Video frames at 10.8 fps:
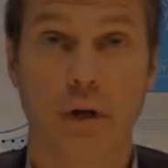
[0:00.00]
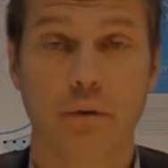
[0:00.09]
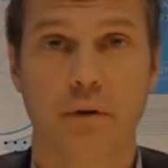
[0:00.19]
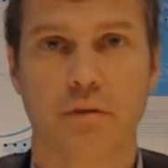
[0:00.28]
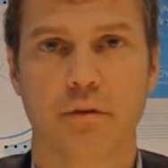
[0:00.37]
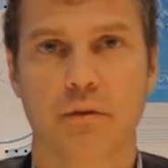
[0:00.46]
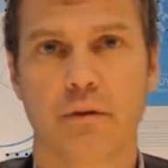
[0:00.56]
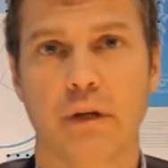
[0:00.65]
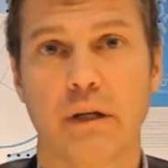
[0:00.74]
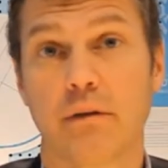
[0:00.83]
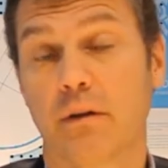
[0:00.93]
Ericsson,
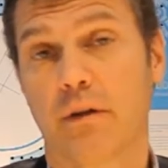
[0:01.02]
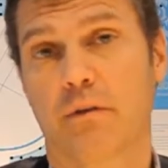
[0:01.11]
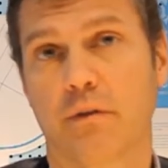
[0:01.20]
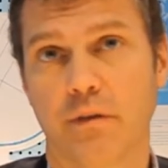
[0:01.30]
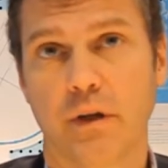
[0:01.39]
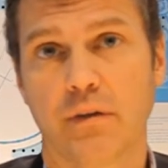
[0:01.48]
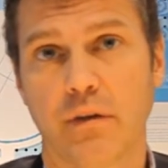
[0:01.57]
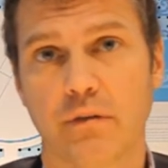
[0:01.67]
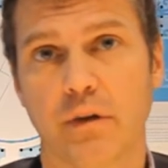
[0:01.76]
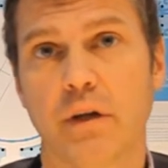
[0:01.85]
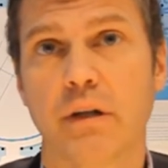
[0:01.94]
the Internet of Things is
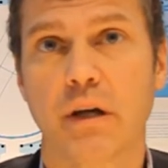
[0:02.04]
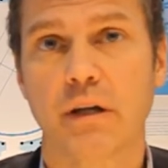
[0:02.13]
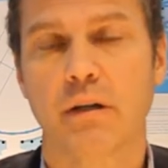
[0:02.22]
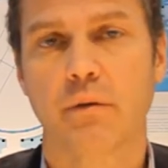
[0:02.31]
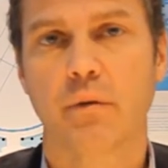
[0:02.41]
very tightly